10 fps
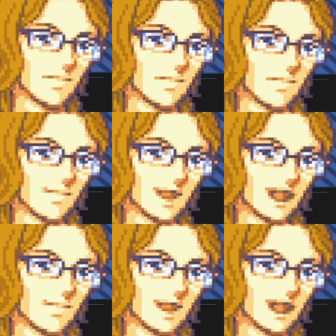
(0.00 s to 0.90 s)
I
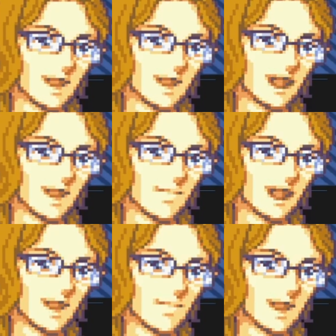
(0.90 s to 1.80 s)
suppose there is one
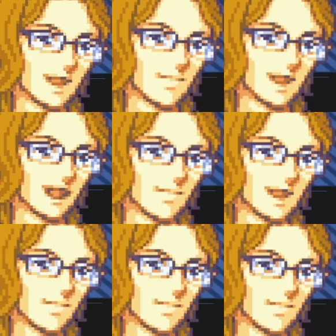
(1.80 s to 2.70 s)
other option, though.
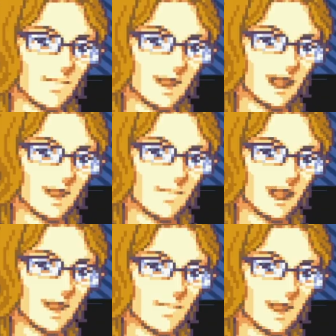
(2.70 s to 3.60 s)
Maybe you
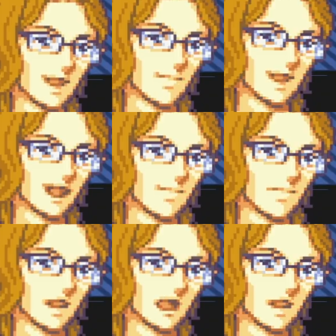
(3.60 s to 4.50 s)
could buy something
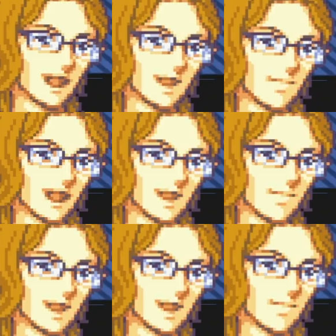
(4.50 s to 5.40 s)
off me and lighten the
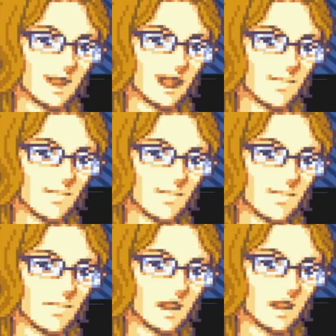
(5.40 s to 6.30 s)
load.
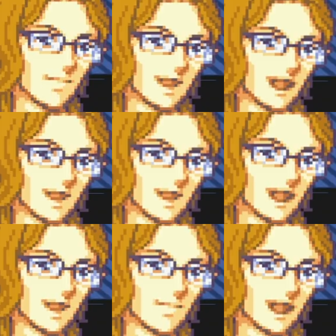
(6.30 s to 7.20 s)
My life
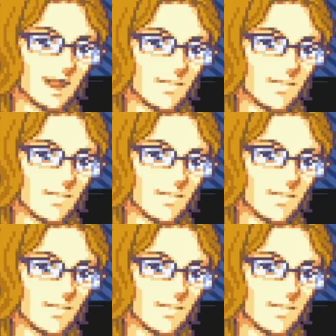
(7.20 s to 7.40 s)
depends on it.